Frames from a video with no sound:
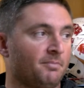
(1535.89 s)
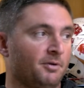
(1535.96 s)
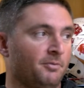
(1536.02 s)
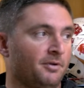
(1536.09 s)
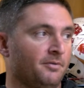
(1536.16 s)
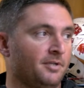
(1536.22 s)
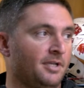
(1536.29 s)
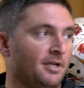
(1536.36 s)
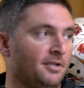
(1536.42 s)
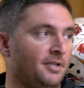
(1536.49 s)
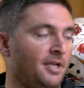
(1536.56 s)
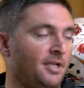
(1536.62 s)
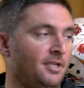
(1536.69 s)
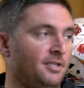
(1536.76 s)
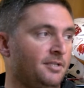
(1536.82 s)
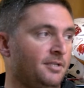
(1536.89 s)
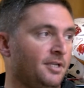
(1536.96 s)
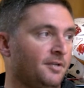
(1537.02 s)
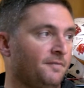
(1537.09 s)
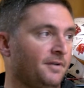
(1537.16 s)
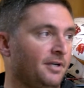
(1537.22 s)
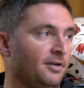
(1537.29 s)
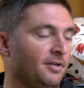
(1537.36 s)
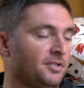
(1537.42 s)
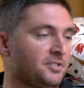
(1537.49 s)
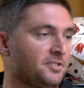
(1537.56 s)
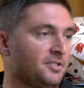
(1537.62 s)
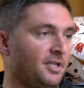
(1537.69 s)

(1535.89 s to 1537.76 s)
But we were down Nick Ferris,